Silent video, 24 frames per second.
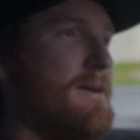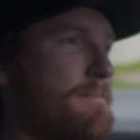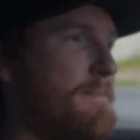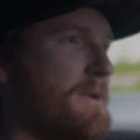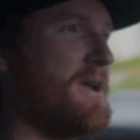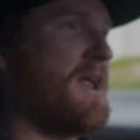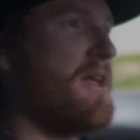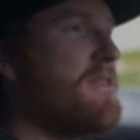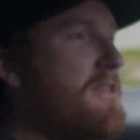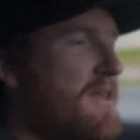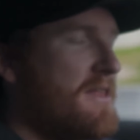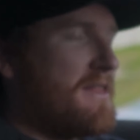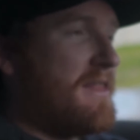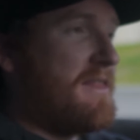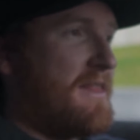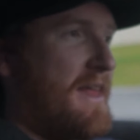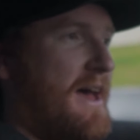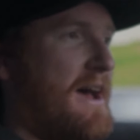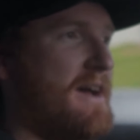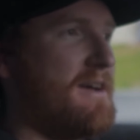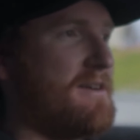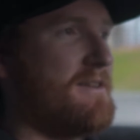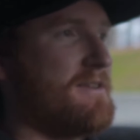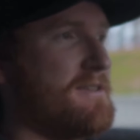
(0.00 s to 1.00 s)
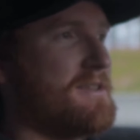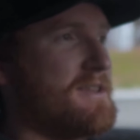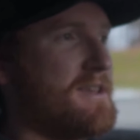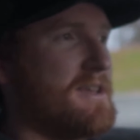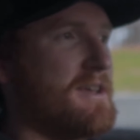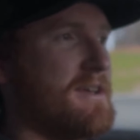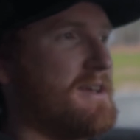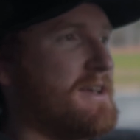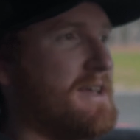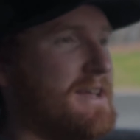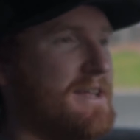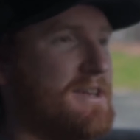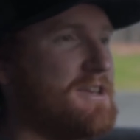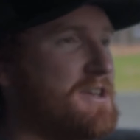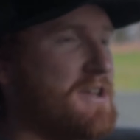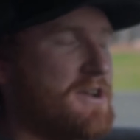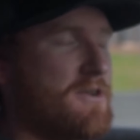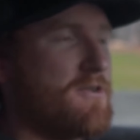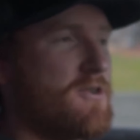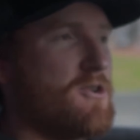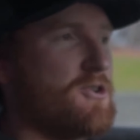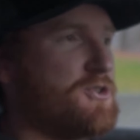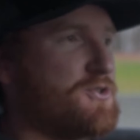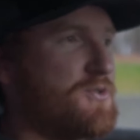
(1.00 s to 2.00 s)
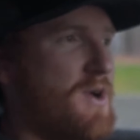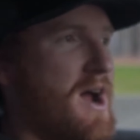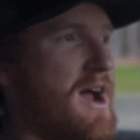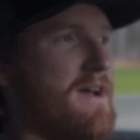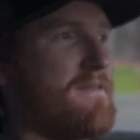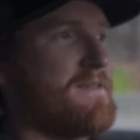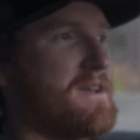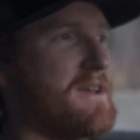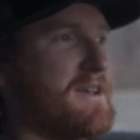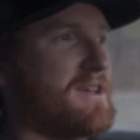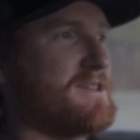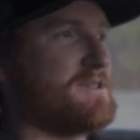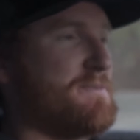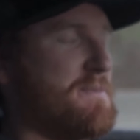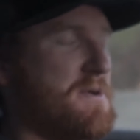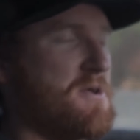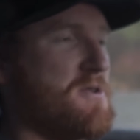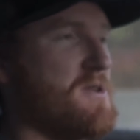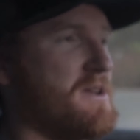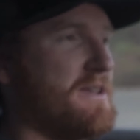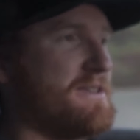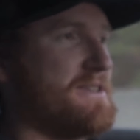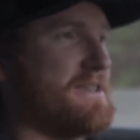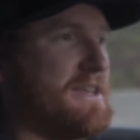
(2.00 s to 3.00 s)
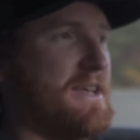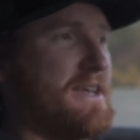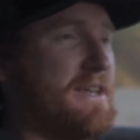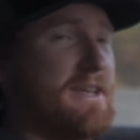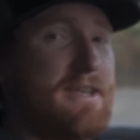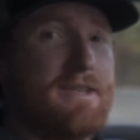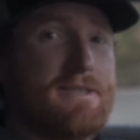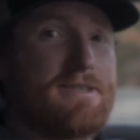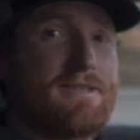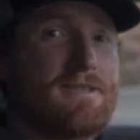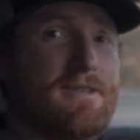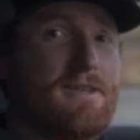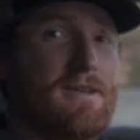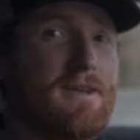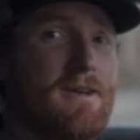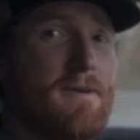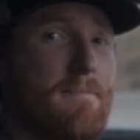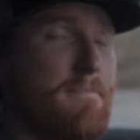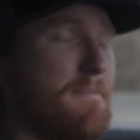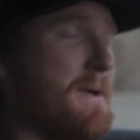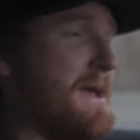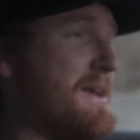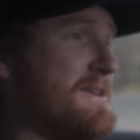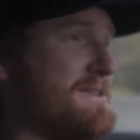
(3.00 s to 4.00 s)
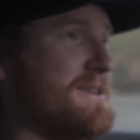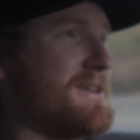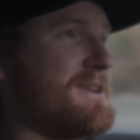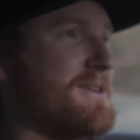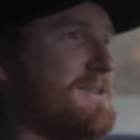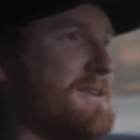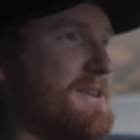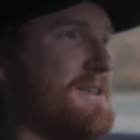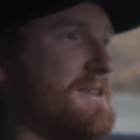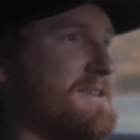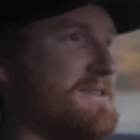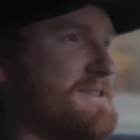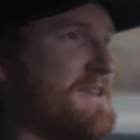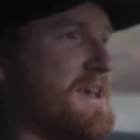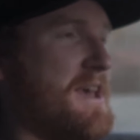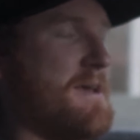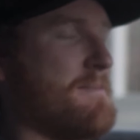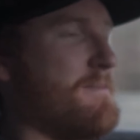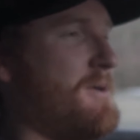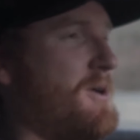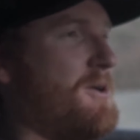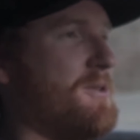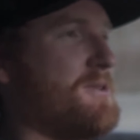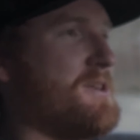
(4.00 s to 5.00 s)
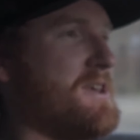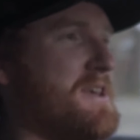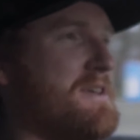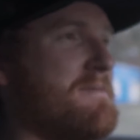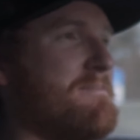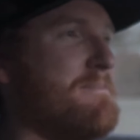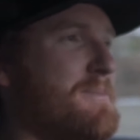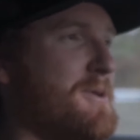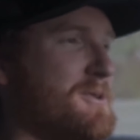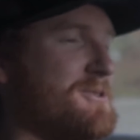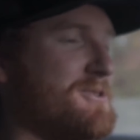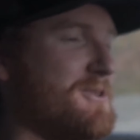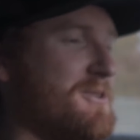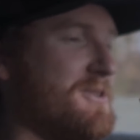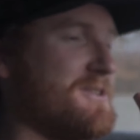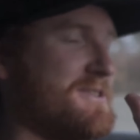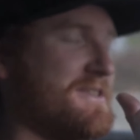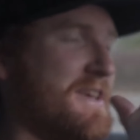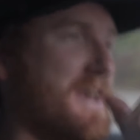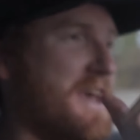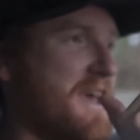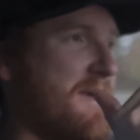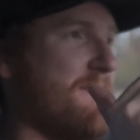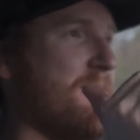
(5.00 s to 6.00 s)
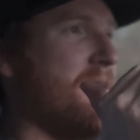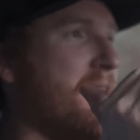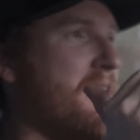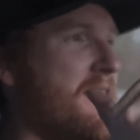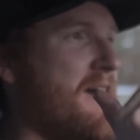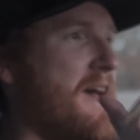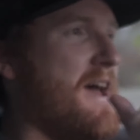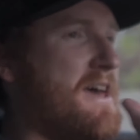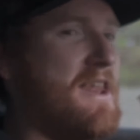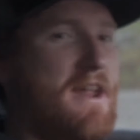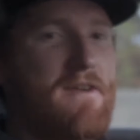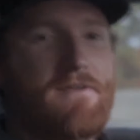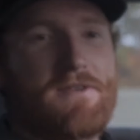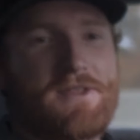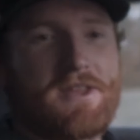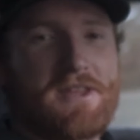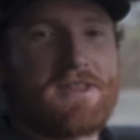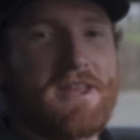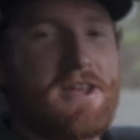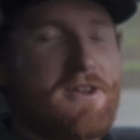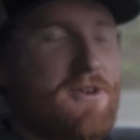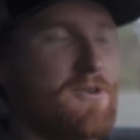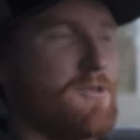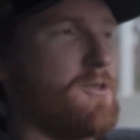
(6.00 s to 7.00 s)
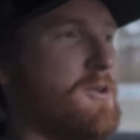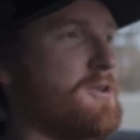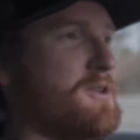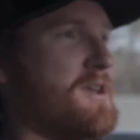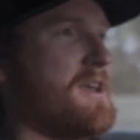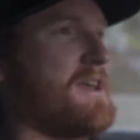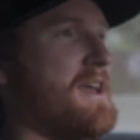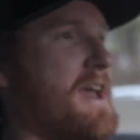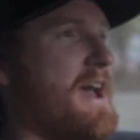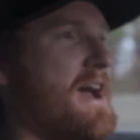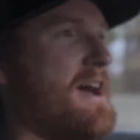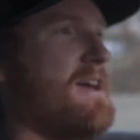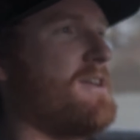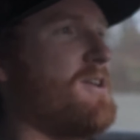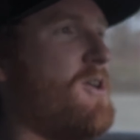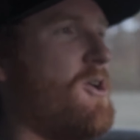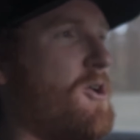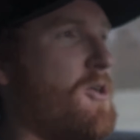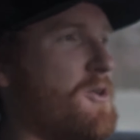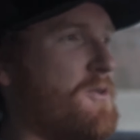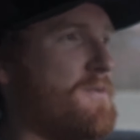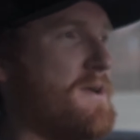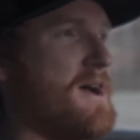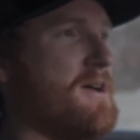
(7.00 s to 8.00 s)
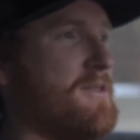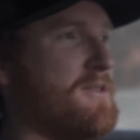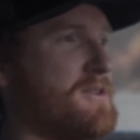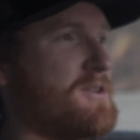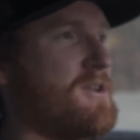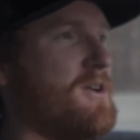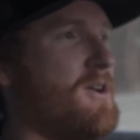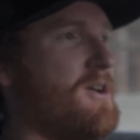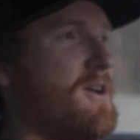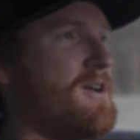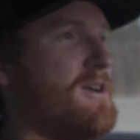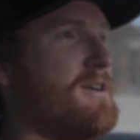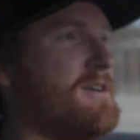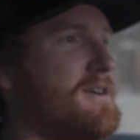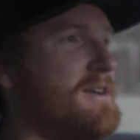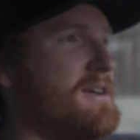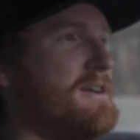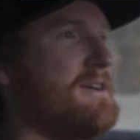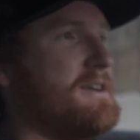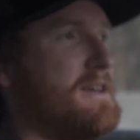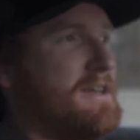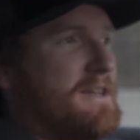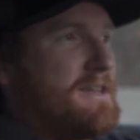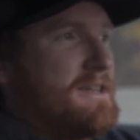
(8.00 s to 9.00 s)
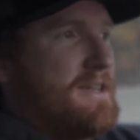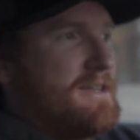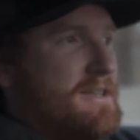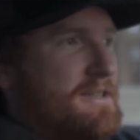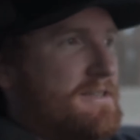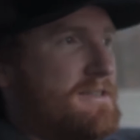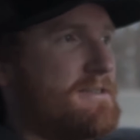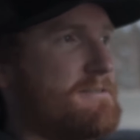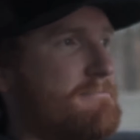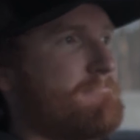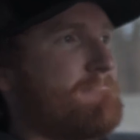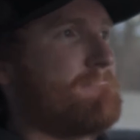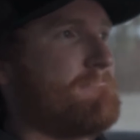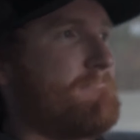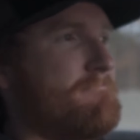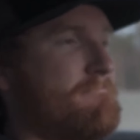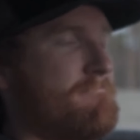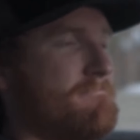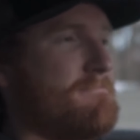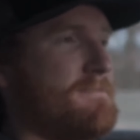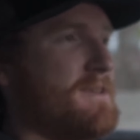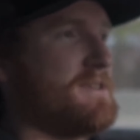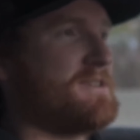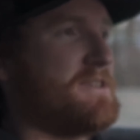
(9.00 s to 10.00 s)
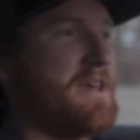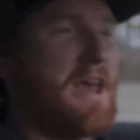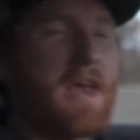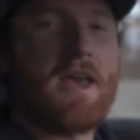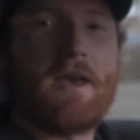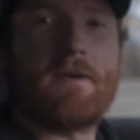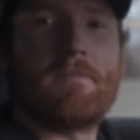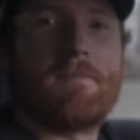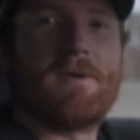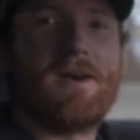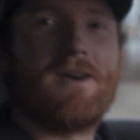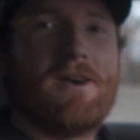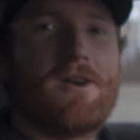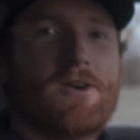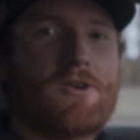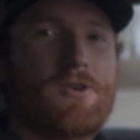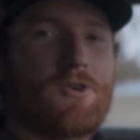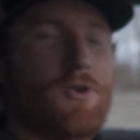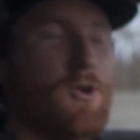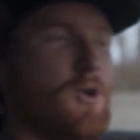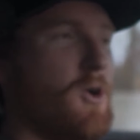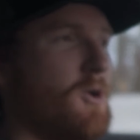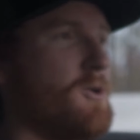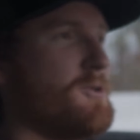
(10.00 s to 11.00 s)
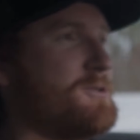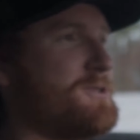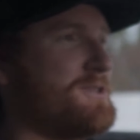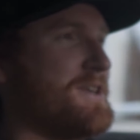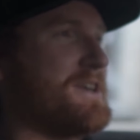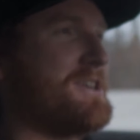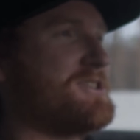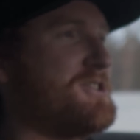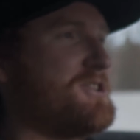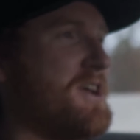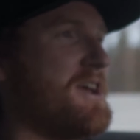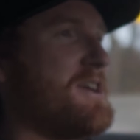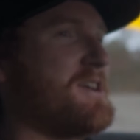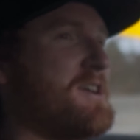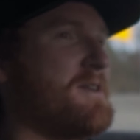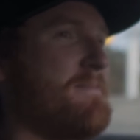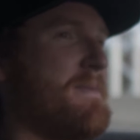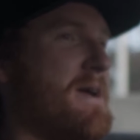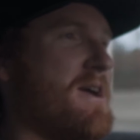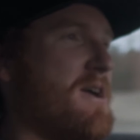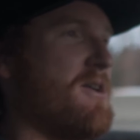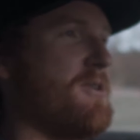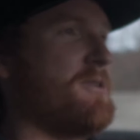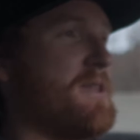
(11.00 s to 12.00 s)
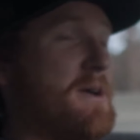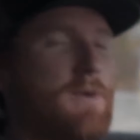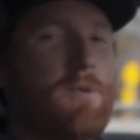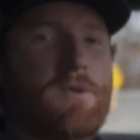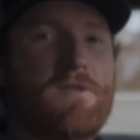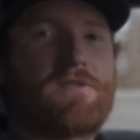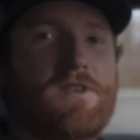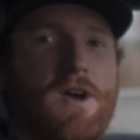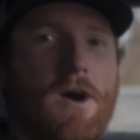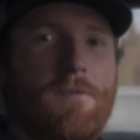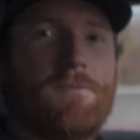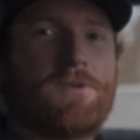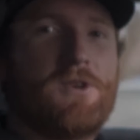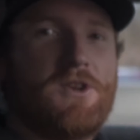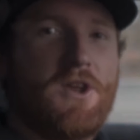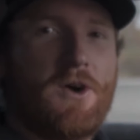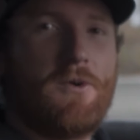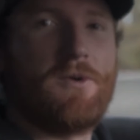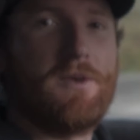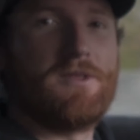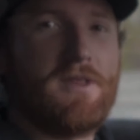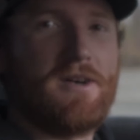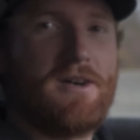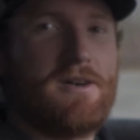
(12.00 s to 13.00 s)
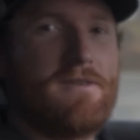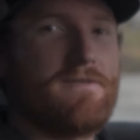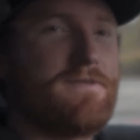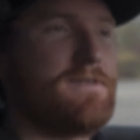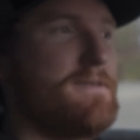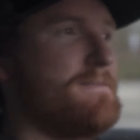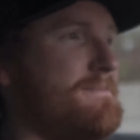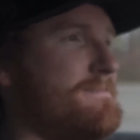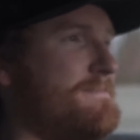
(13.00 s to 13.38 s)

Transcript: But other than that, the interior driving experience is basically the same. All the inputs are the same, and everything that you're looking at all around the car is the same good old 6th gen Camaro that we've come to know and love.